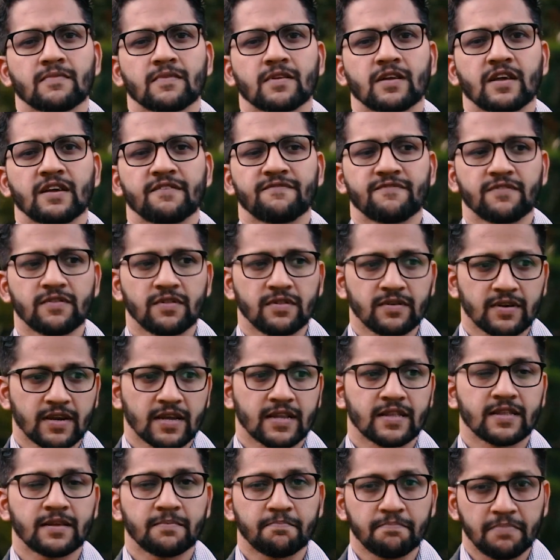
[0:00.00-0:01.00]
If you look
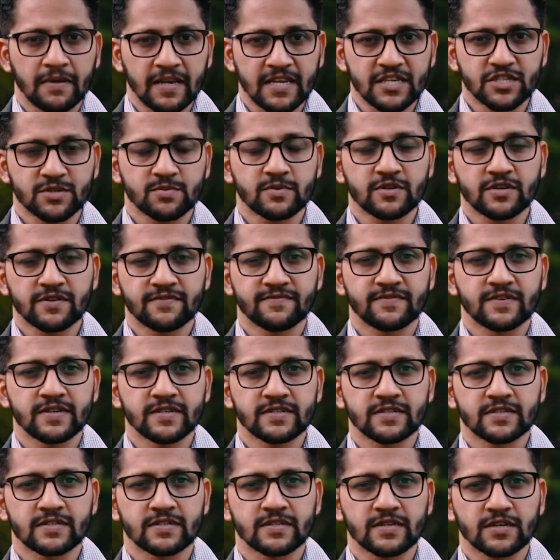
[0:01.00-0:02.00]
at the placement of
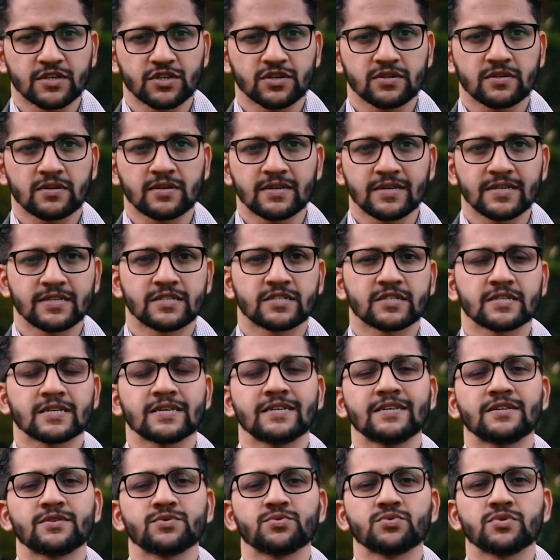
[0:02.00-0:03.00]
this nakshatra, it's
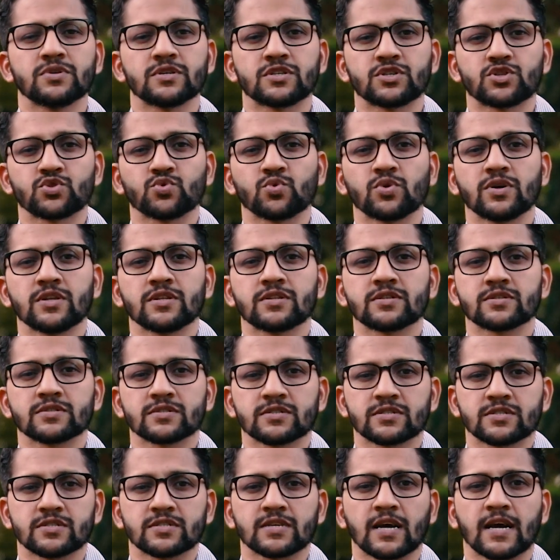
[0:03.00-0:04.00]
into the 12th
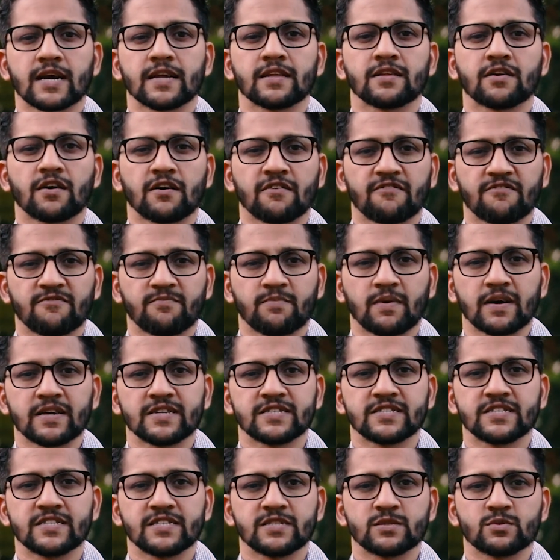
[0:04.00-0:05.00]
sign of
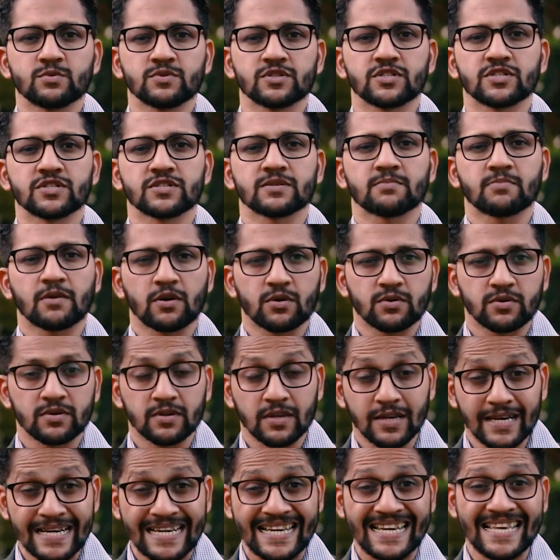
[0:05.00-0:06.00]
Pisces, which is about
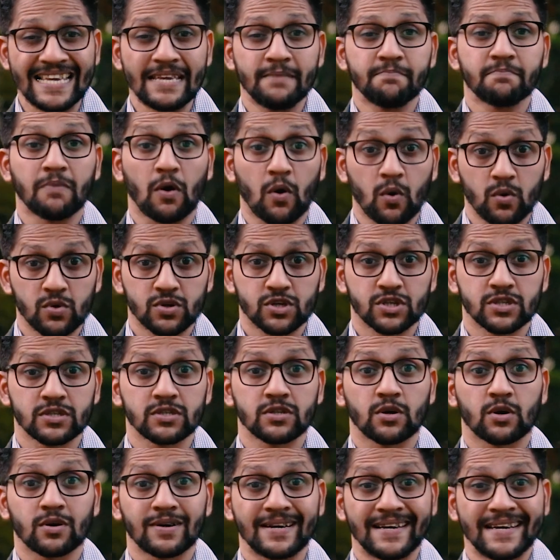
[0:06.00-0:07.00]
a deep ocean
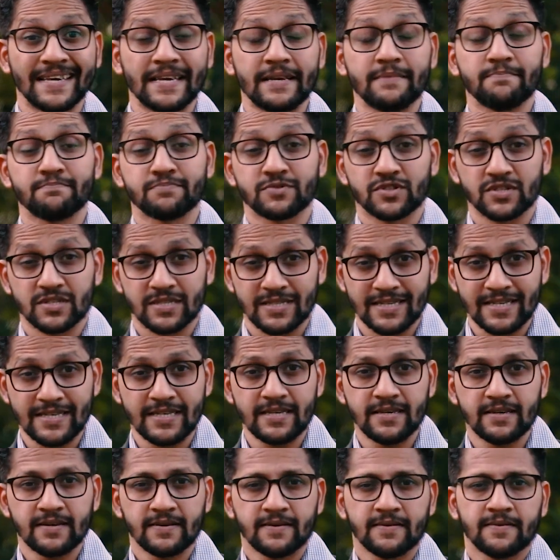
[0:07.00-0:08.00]
or deep sea.